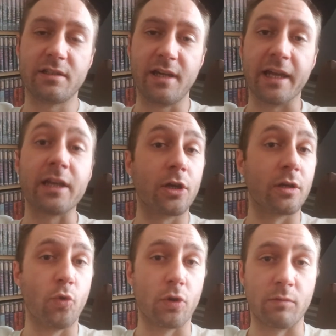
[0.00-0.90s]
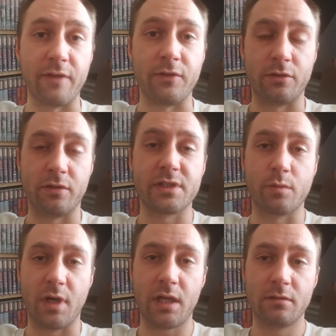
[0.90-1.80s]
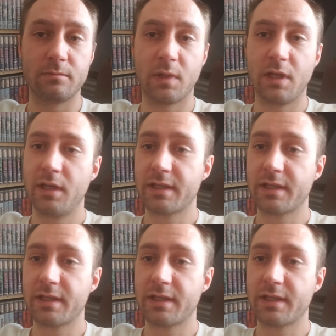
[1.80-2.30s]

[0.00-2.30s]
and I can earn more revenue this way.